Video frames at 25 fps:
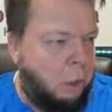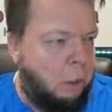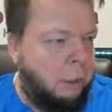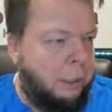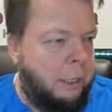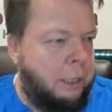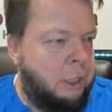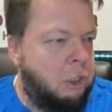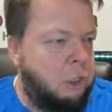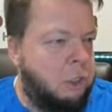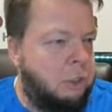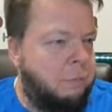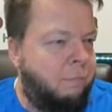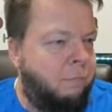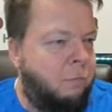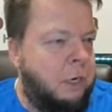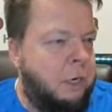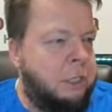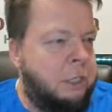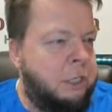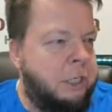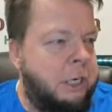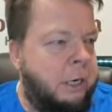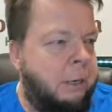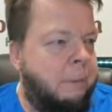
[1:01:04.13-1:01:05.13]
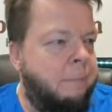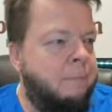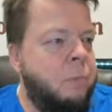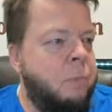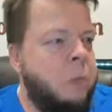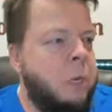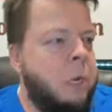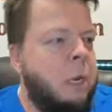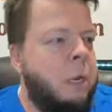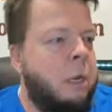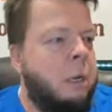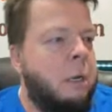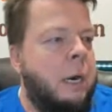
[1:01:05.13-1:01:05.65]
and get your friends sick.
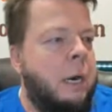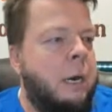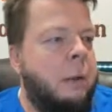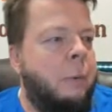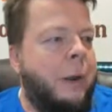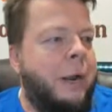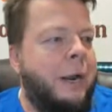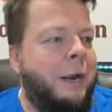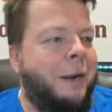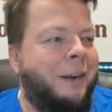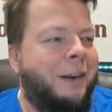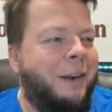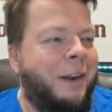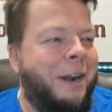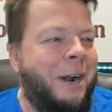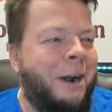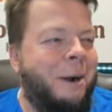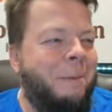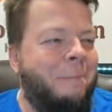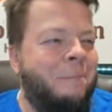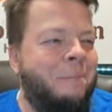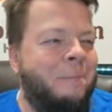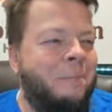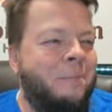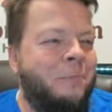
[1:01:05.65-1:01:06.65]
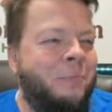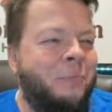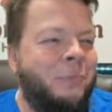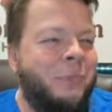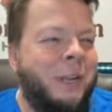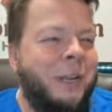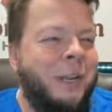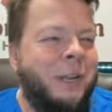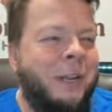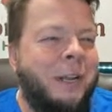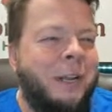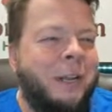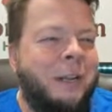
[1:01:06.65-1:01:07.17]
Anyway, um,
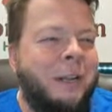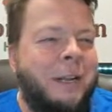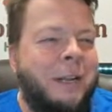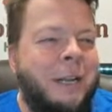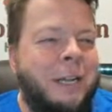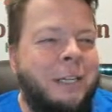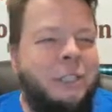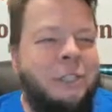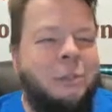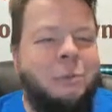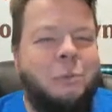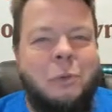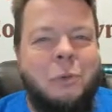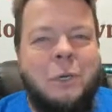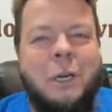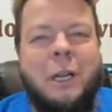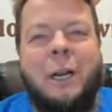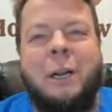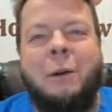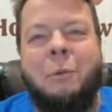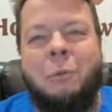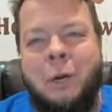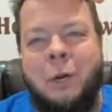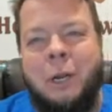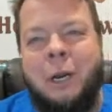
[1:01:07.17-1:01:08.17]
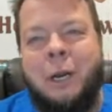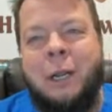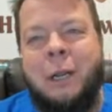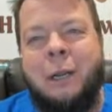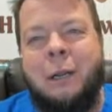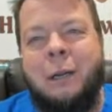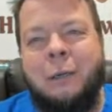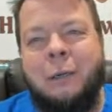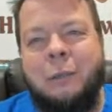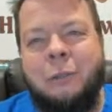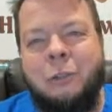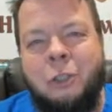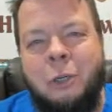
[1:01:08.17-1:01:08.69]
it's really,
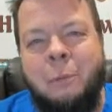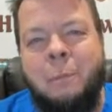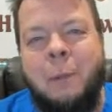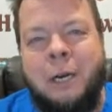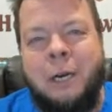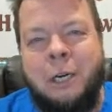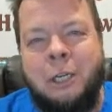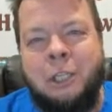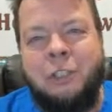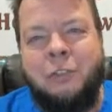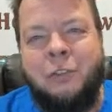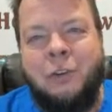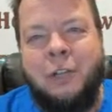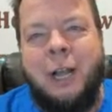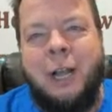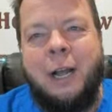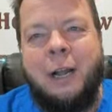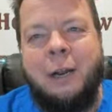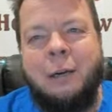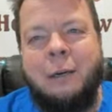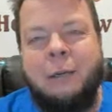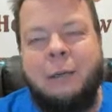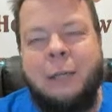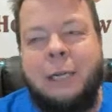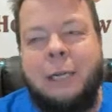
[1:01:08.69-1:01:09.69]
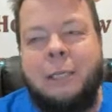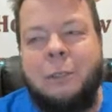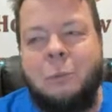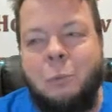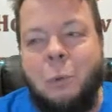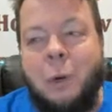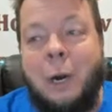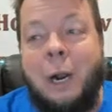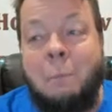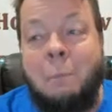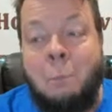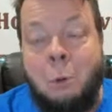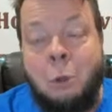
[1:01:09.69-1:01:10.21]
really tremendous for that. That's
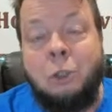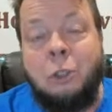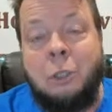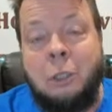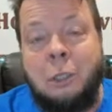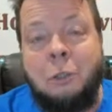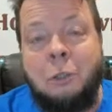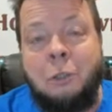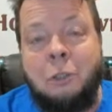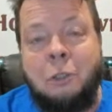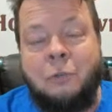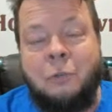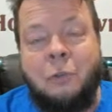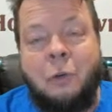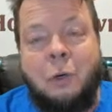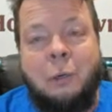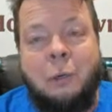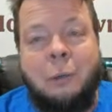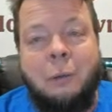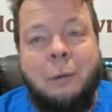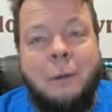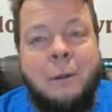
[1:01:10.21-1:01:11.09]
what I mostly use it for.